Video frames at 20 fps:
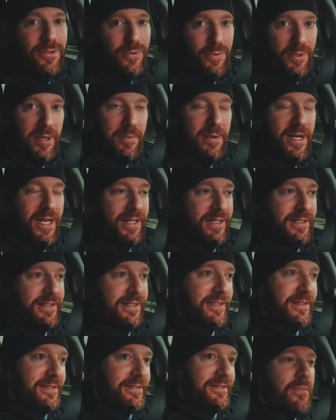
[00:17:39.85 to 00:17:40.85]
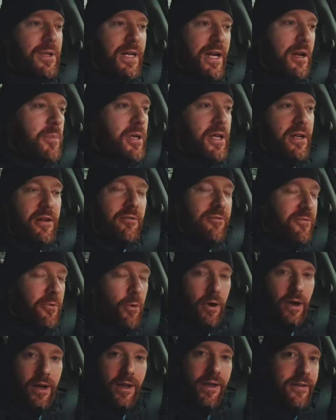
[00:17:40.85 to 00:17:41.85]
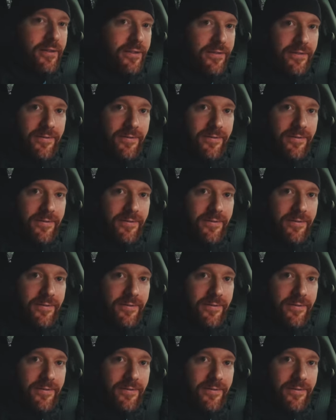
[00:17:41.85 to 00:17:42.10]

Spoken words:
20 miles, but I'm here for it.